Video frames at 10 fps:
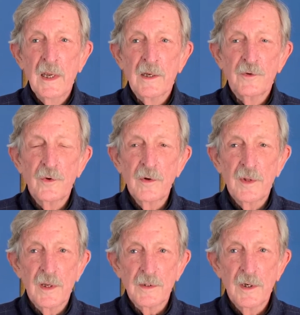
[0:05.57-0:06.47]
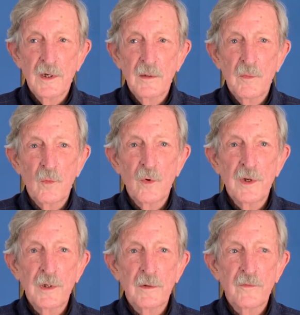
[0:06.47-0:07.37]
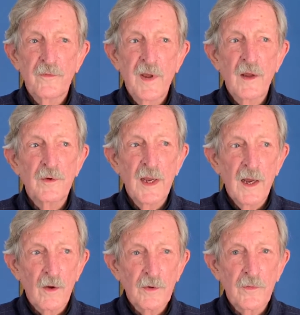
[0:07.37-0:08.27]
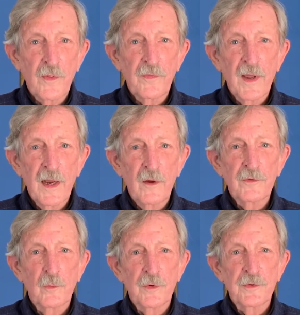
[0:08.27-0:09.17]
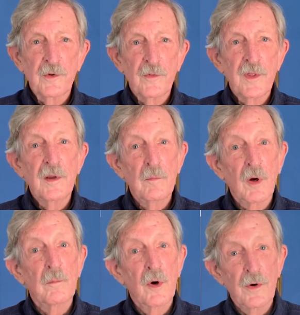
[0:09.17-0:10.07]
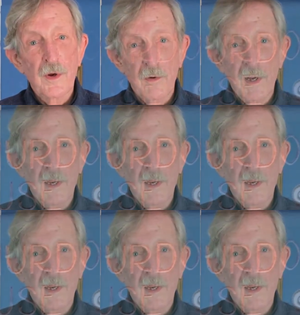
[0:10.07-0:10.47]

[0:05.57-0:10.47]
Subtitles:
And during that time, we found out that the house was the McMurdo